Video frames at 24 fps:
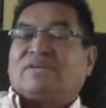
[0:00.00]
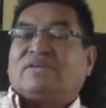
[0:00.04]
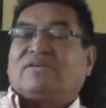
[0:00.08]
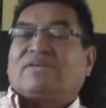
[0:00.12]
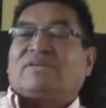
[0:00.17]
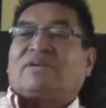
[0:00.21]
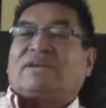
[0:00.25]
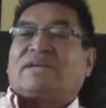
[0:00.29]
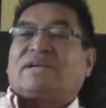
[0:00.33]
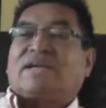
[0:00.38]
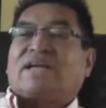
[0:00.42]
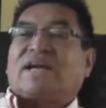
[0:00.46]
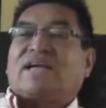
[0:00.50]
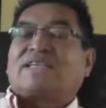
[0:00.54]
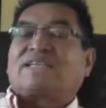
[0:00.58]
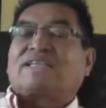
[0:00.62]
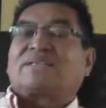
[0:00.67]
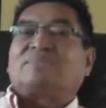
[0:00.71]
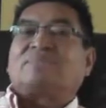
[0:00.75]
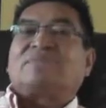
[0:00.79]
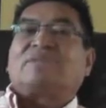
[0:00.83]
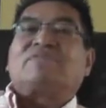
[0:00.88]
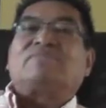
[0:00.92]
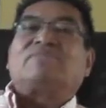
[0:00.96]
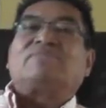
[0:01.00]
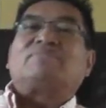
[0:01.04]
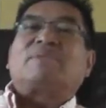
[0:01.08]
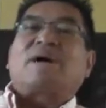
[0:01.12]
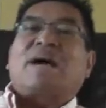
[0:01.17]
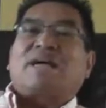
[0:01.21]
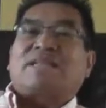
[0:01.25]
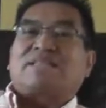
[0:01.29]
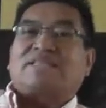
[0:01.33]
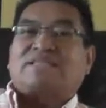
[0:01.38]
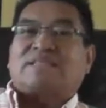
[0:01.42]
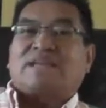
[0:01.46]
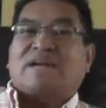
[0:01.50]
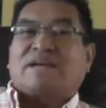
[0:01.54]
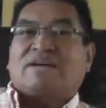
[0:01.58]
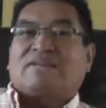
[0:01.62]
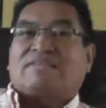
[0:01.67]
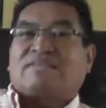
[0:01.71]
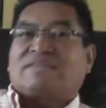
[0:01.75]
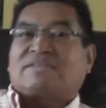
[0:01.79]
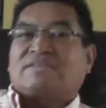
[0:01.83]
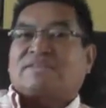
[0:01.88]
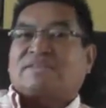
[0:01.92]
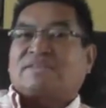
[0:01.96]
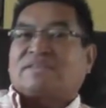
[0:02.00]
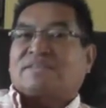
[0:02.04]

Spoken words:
or it hasn't been passed down.